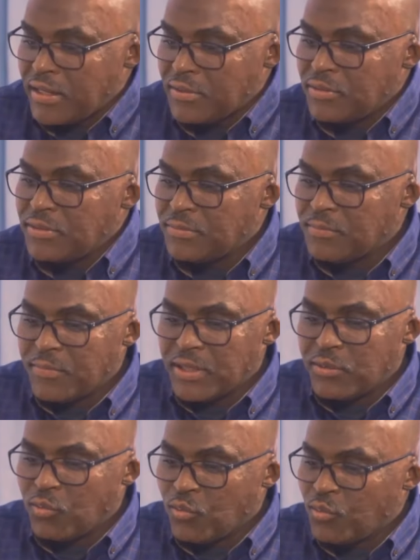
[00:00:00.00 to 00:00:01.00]
and
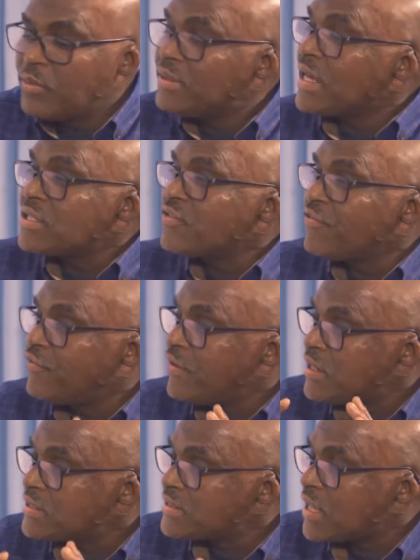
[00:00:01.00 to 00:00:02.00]
that's the
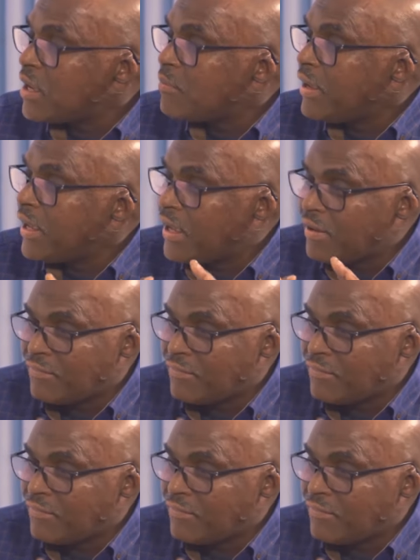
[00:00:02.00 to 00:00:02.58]
first time